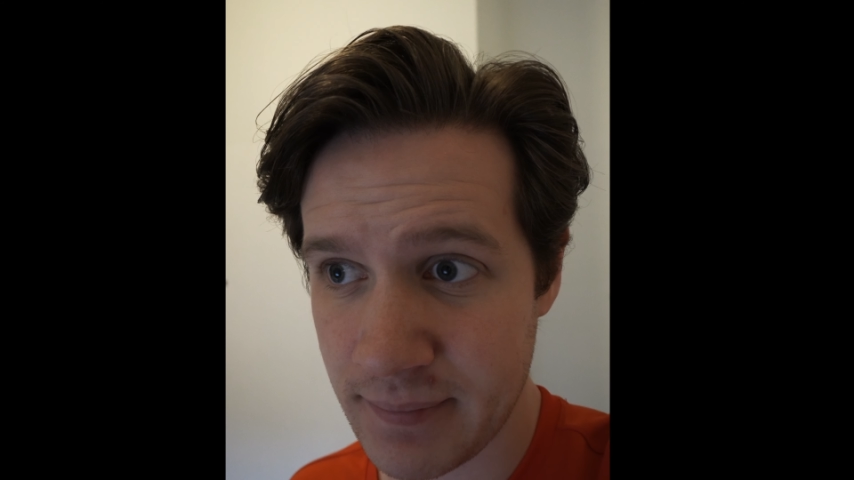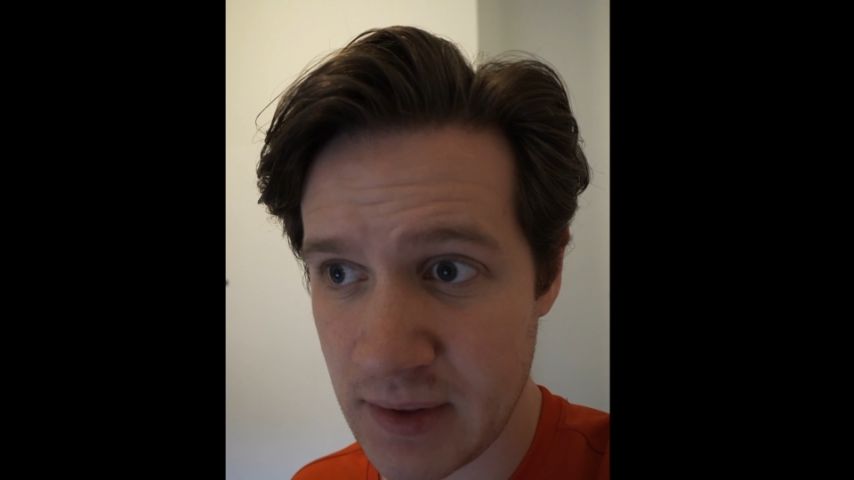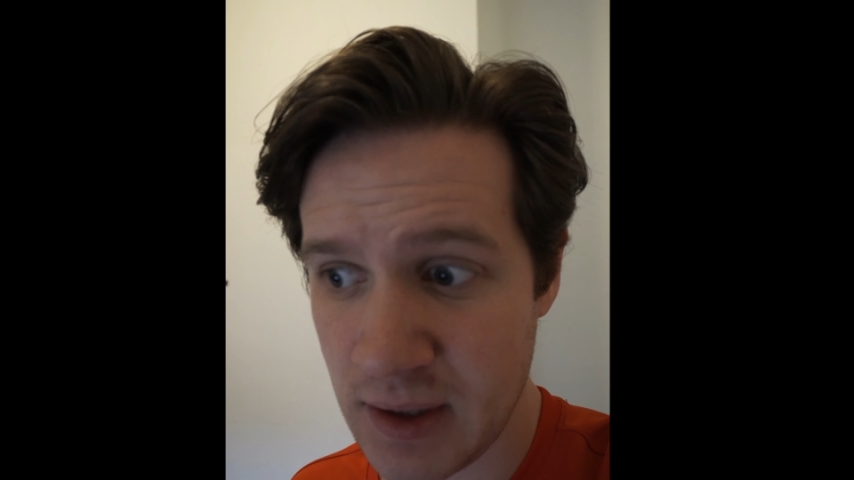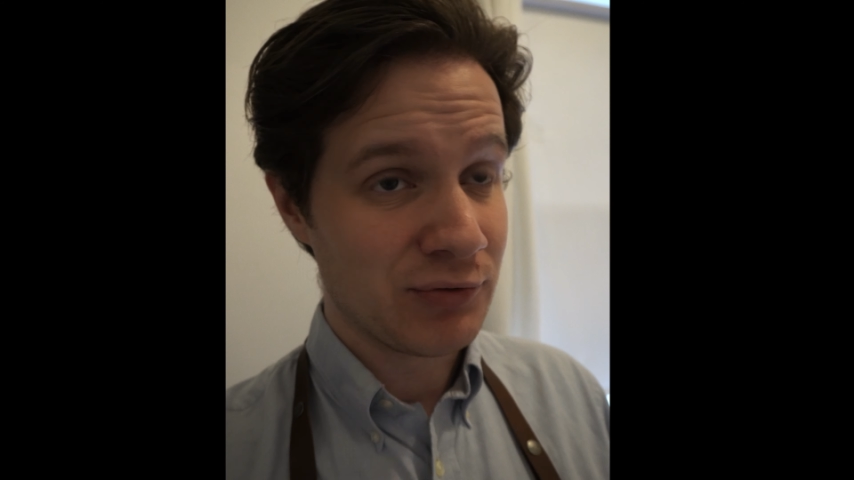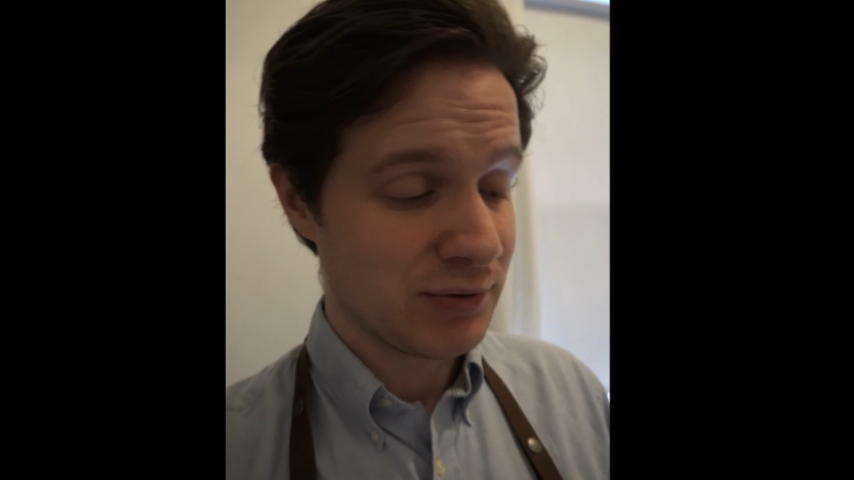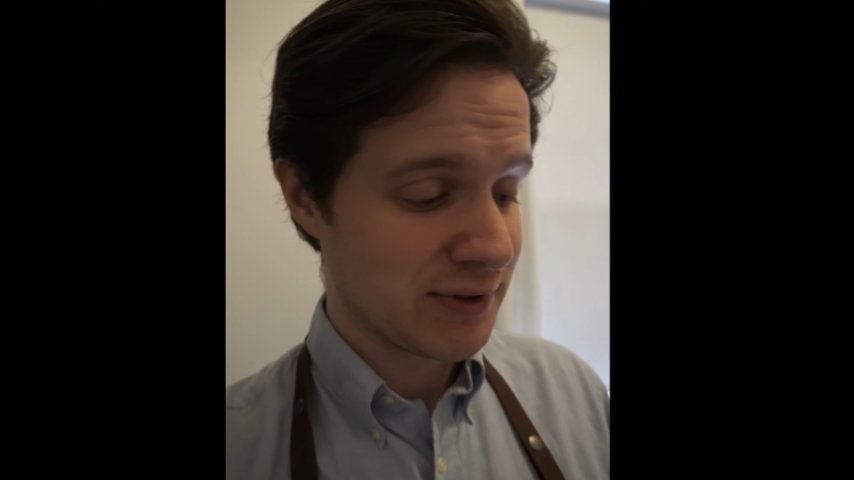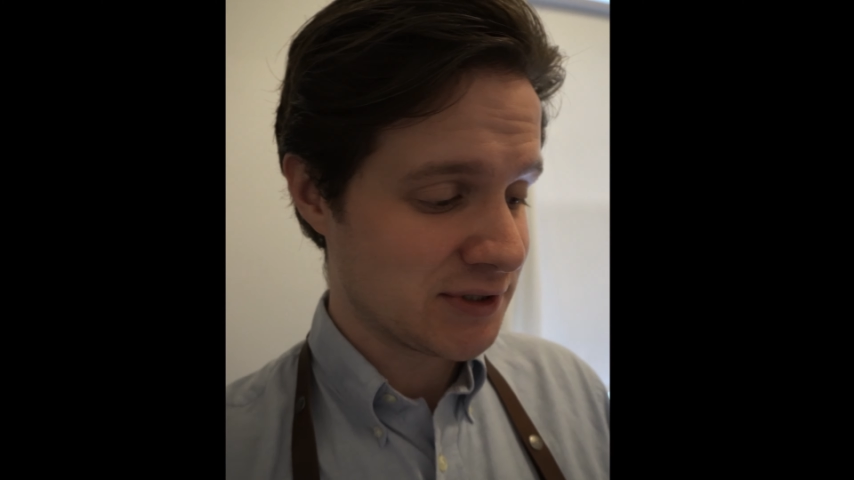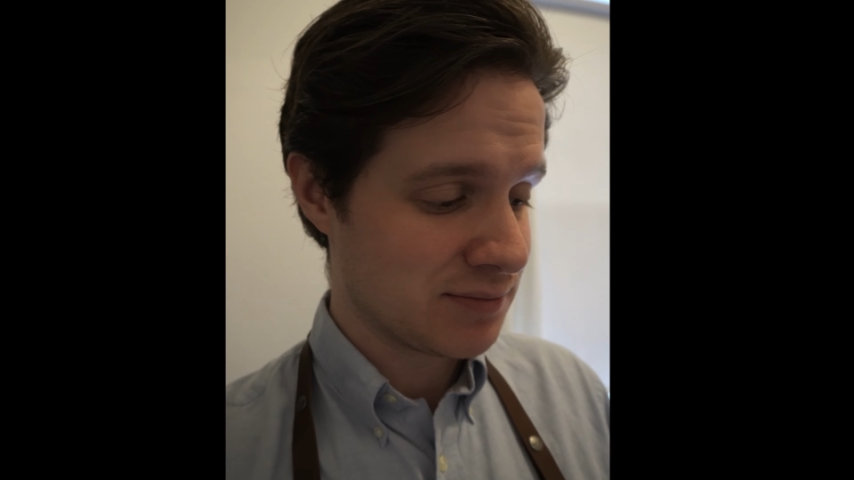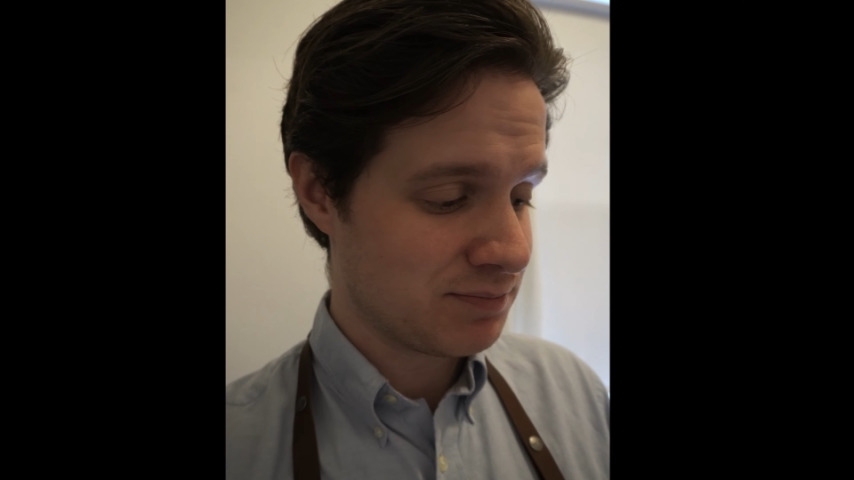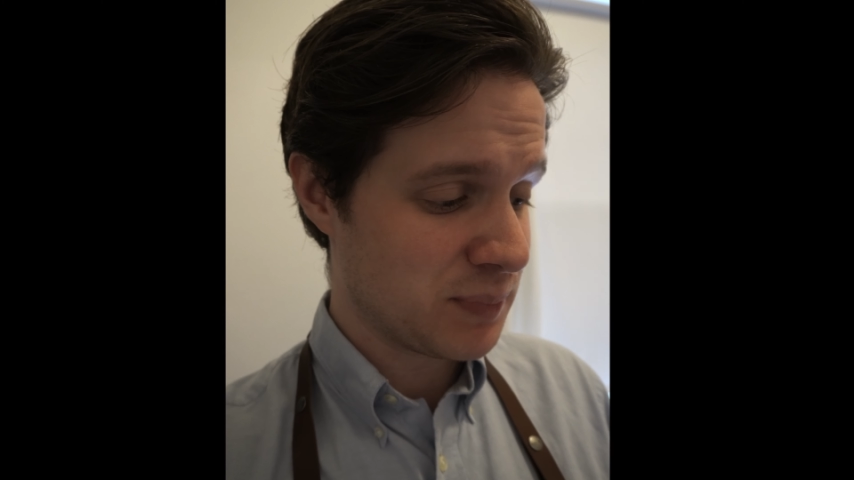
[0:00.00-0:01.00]
No one really wants
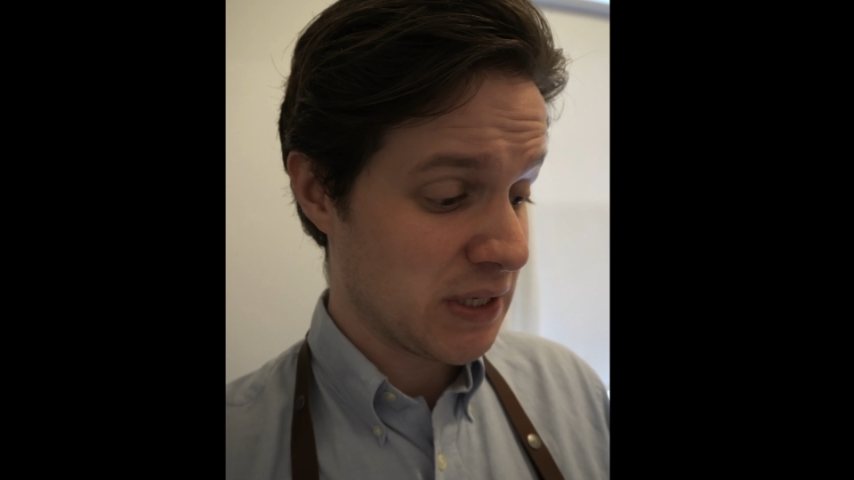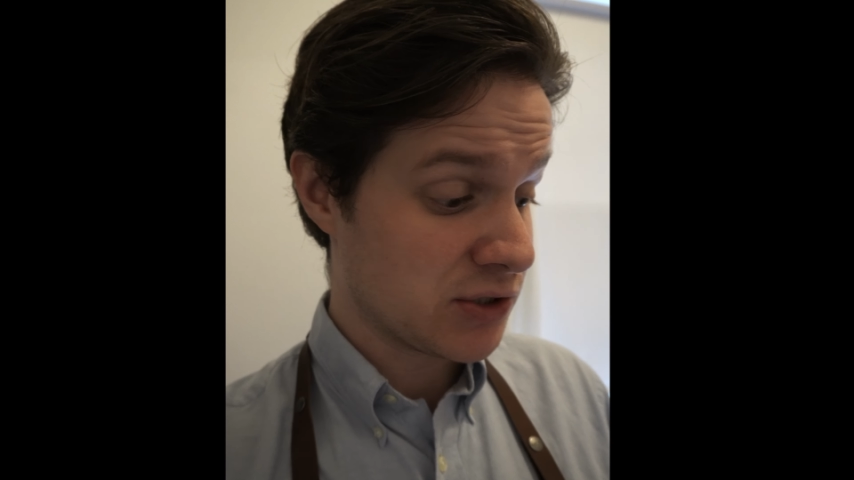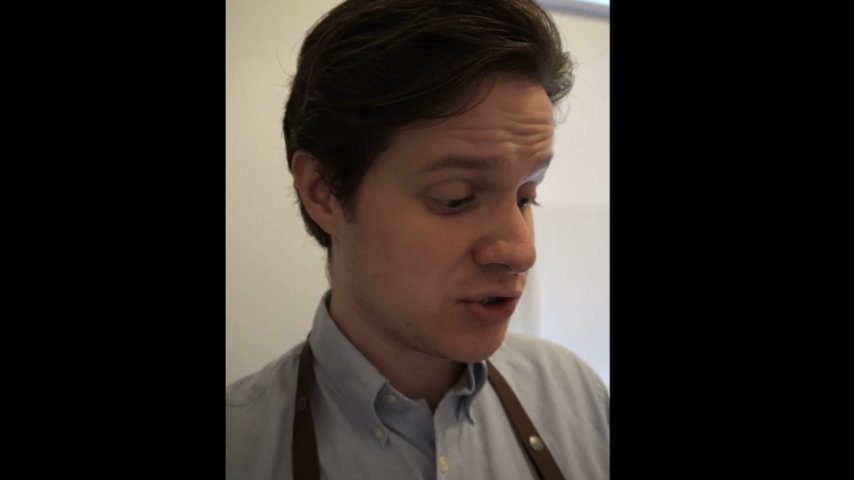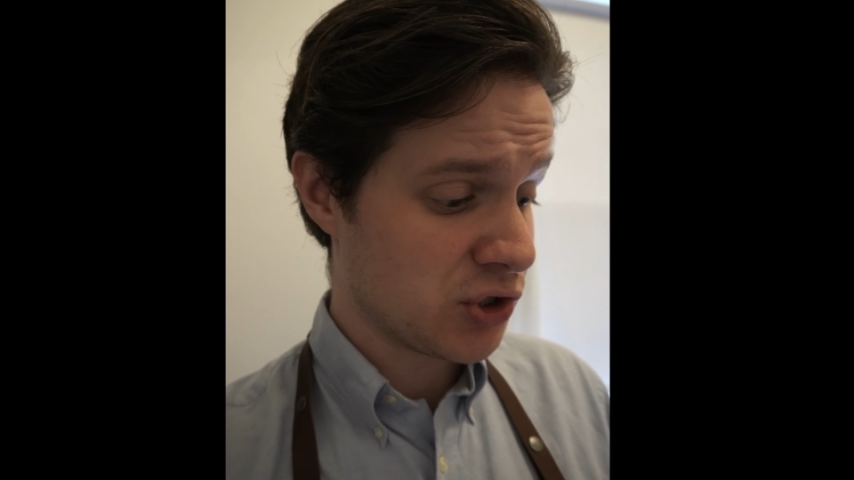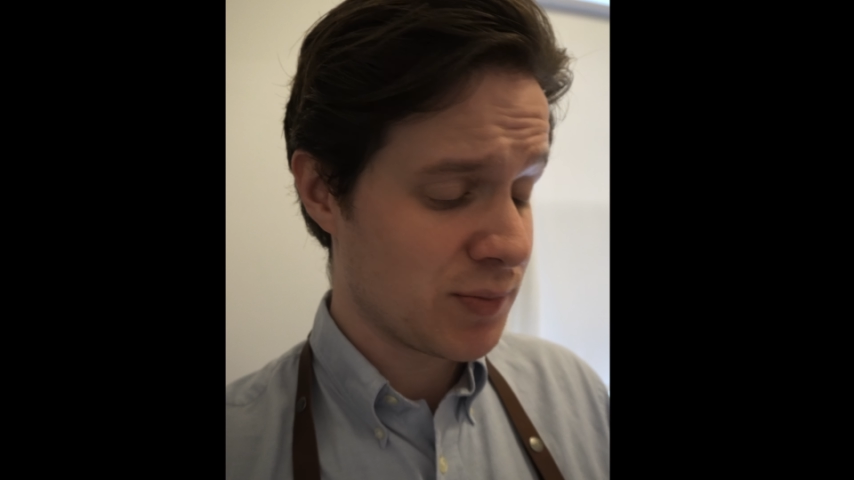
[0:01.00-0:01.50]
to be a Jew,